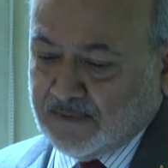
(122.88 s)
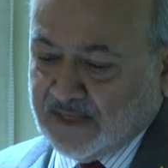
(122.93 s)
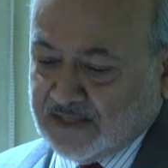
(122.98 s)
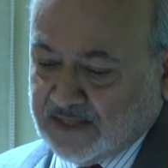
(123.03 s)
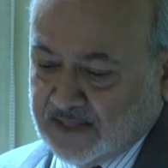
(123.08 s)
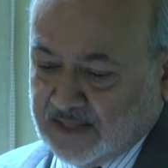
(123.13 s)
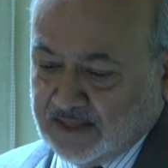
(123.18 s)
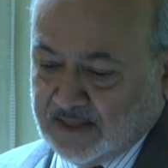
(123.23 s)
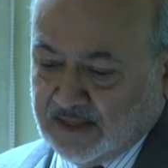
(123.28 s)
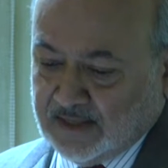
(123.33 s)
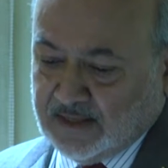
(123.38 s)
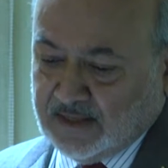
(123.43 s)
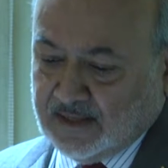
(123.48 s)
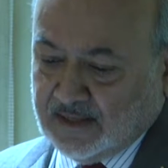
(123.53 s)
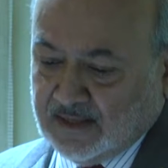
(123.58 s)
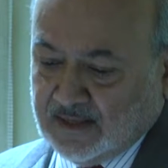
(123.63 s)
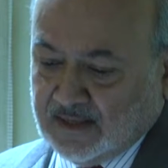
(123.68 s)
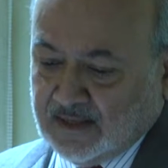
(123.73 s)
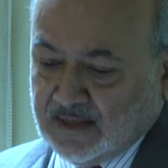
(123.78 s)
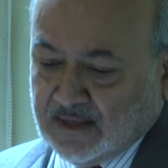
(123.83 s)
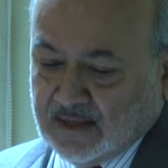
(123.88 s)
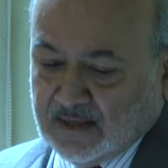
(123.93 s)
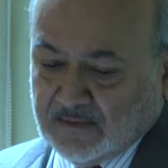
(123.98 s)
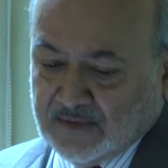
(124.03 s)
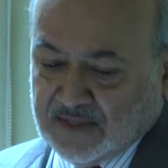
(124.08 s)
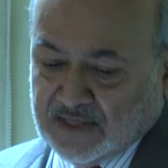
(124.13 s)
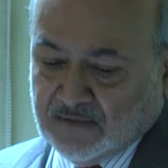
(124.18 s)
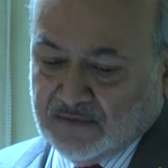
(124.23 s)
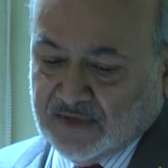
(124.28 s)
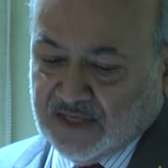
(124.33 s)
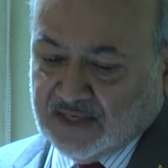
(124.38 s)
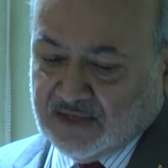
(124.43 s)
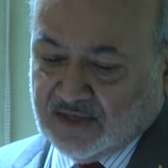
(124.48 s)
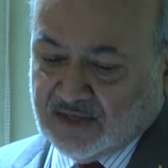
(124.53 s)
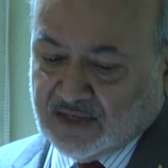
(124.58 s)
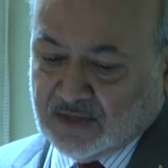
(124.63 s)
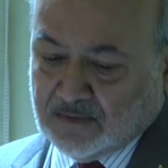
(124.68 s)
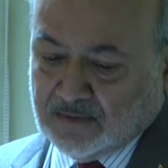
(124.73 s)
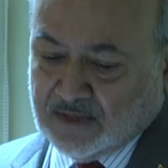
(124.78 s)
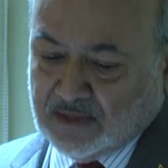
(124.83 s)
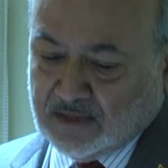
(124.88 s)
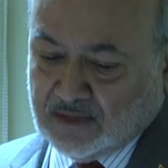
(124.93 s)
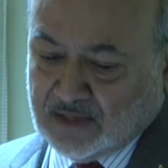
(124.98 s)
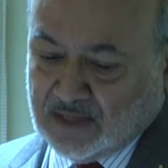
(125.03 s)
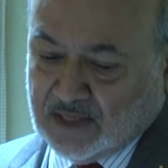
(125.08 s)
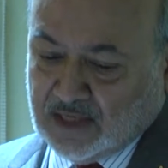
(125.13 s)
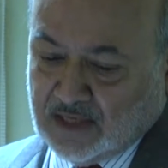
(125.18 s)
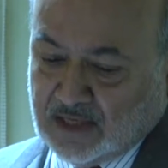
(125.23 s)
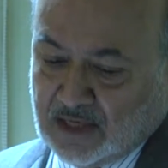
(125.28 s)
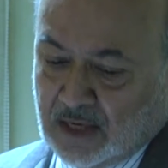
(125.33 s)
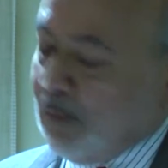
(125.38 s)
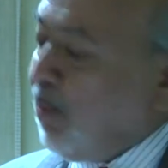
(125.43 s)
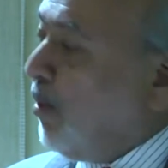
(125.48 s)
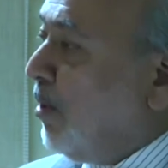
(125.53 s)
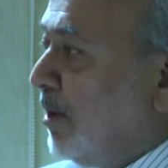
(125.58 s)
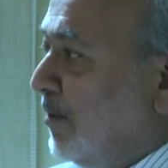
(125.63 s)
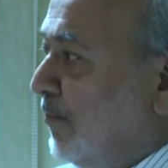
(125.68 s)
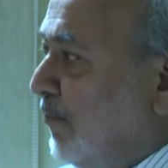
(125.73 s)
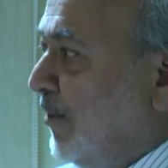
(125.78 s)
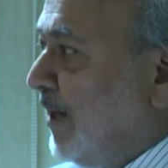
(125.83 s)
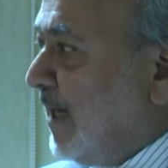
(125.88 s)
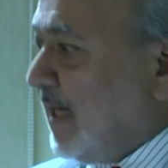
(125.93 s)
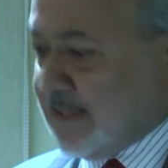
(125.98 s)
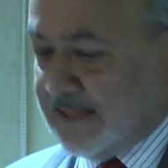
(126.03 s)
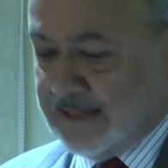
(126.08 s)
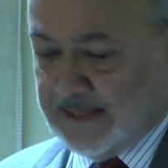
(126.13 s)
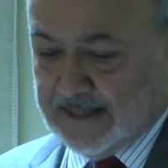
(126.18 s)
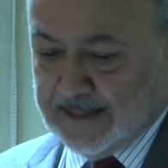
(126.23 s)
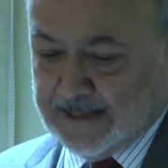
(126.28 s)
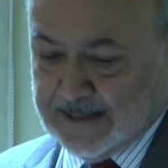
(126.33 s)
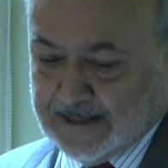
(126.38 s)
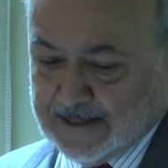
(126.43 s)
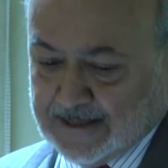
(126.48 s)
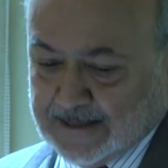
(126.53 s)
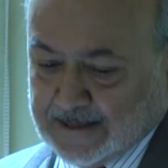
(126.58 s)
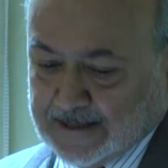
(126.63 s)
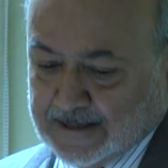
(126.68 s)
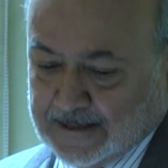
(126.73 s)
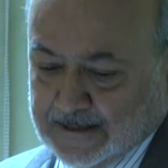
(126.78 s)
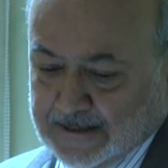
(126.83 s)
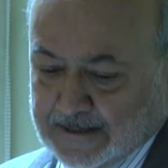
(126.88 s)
Mashelkar with the V. Krishnamurthy Award for Excellence.